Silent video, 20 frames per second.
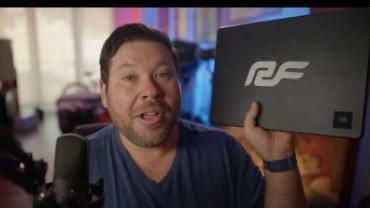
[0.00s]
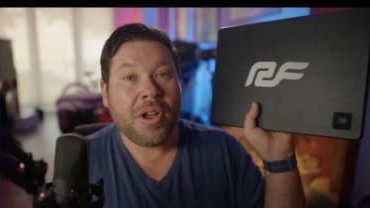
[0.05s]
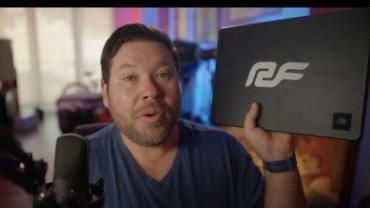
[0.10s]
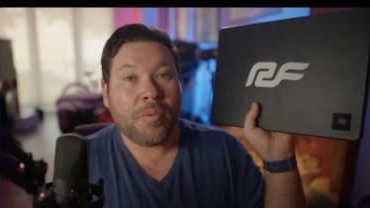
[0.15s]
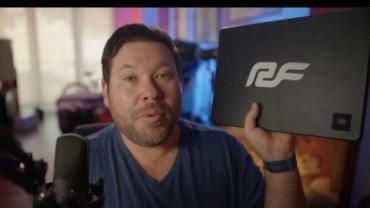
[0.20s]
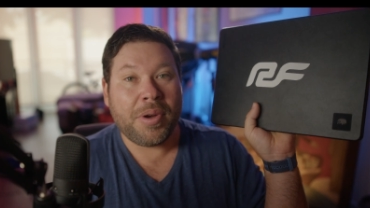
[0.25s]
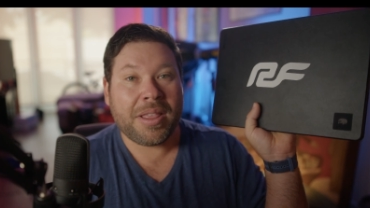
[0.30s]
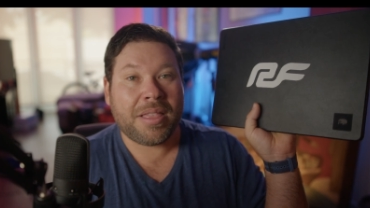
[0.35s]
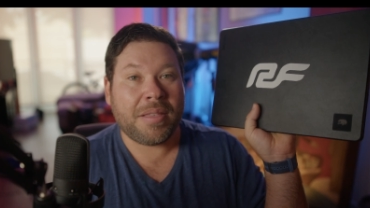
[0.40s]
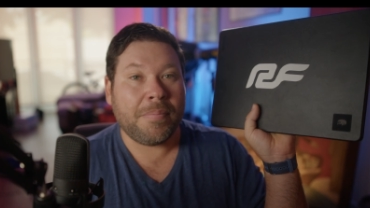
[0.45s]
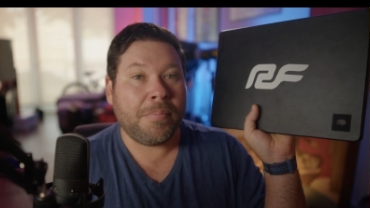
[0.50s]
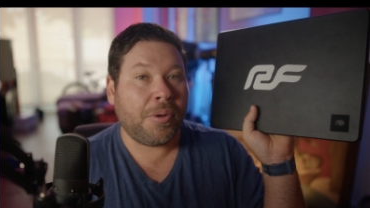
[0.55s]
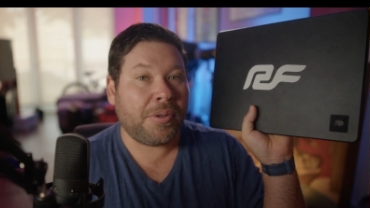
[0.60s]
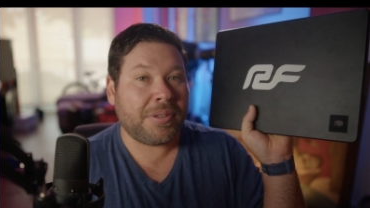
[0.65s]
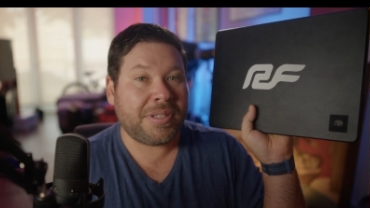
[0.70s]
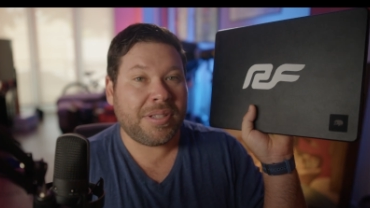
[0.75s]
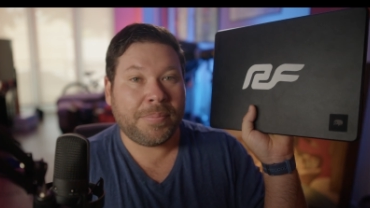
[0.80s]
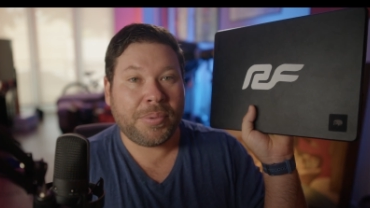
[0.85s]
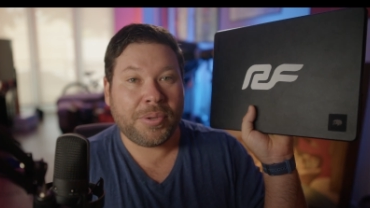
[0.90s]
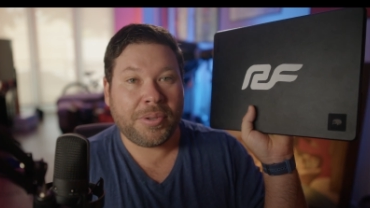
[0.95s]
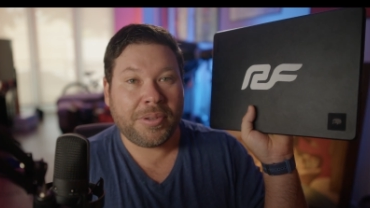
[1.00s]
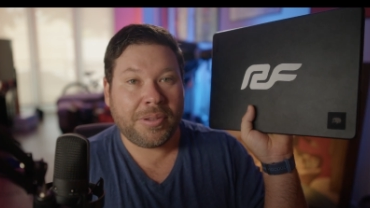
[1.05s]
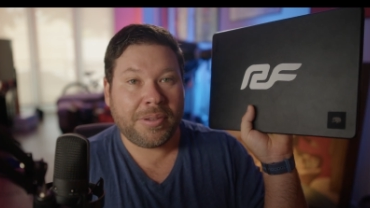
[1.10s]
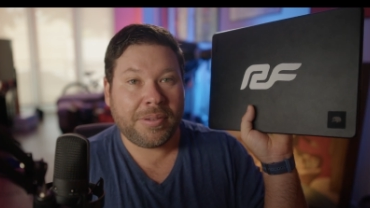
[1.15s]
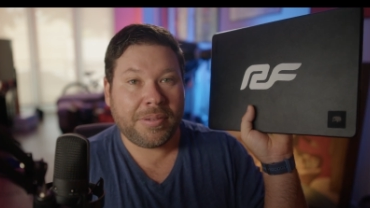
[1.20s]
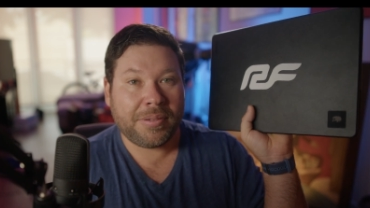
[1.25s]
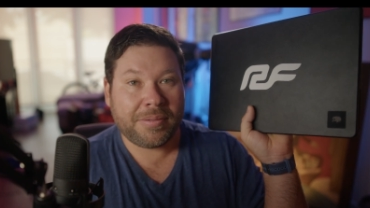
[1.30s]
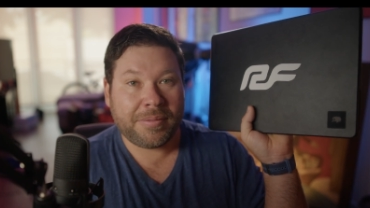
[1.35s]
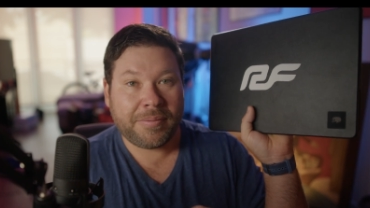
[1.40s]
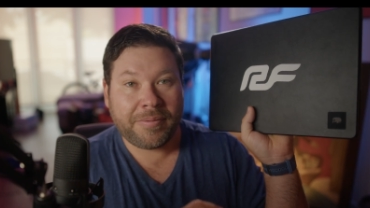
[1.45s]
with
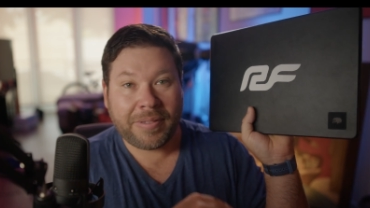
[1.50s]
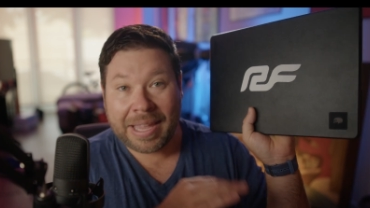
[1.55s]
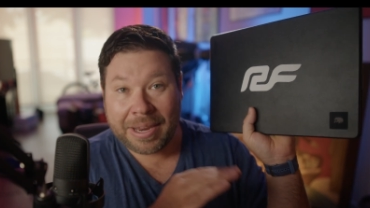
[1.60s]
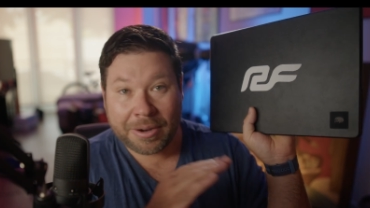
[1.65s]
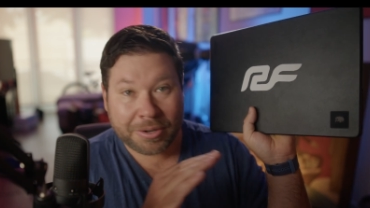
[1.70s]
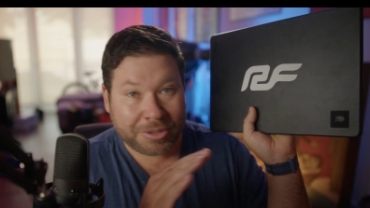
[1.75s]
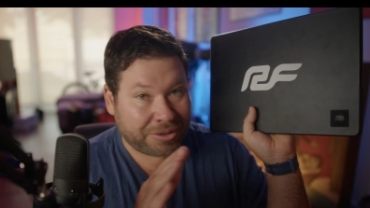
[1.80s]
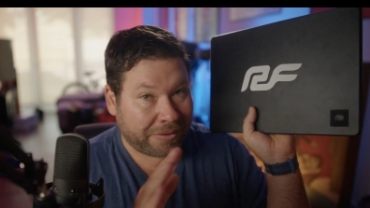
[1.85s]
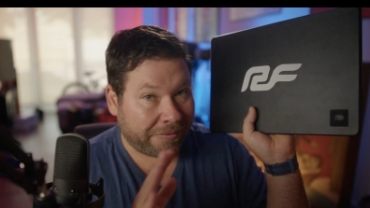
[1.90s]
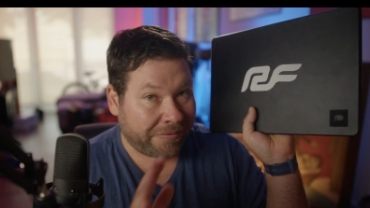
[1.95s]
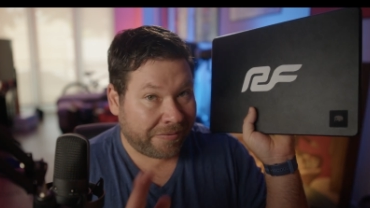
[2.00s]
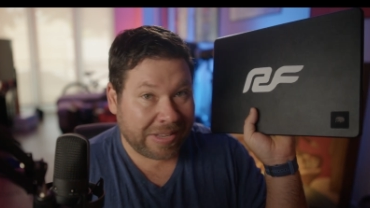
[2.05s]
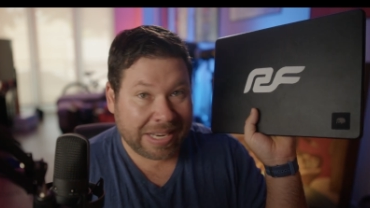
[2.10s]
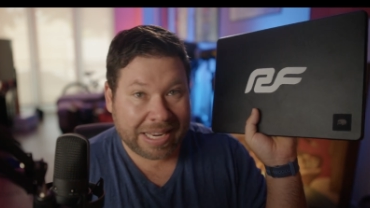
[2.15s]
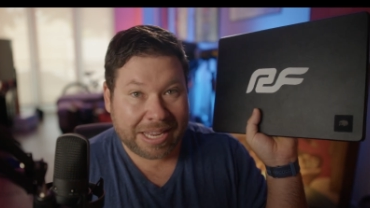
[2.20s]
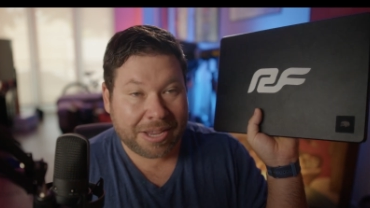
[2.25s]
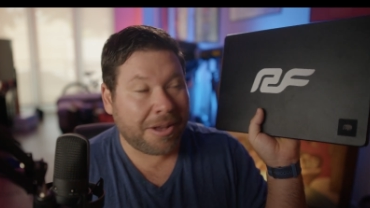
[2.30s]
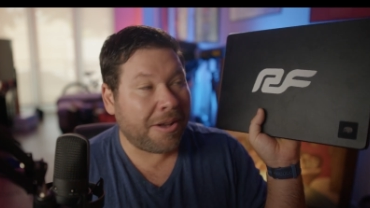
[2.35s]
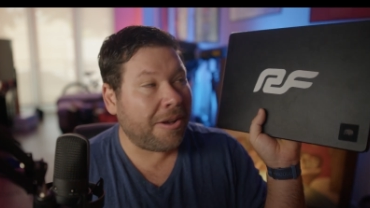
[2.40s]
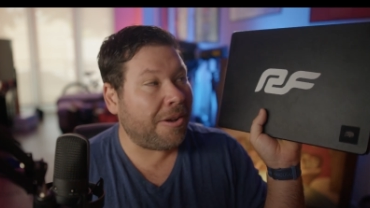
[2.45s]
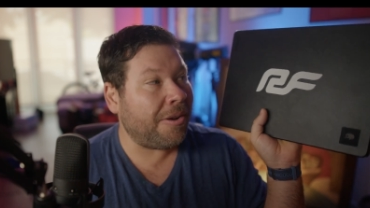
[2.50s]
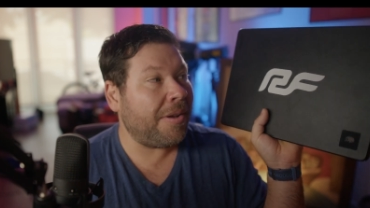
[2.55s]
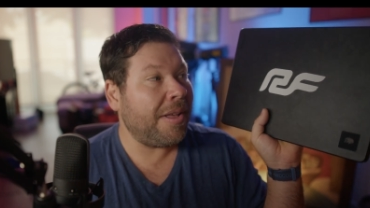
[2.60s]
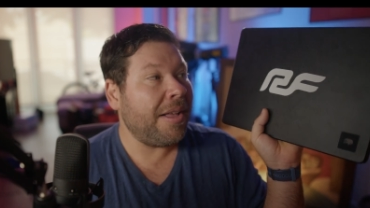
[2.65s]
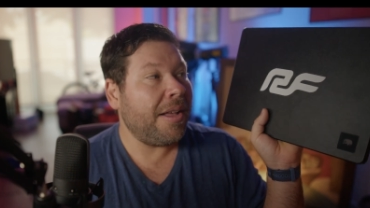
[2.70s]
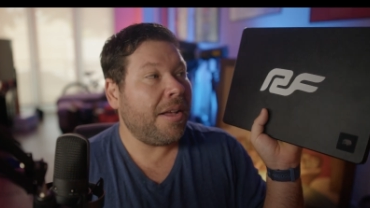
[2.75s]
multiple layers of video,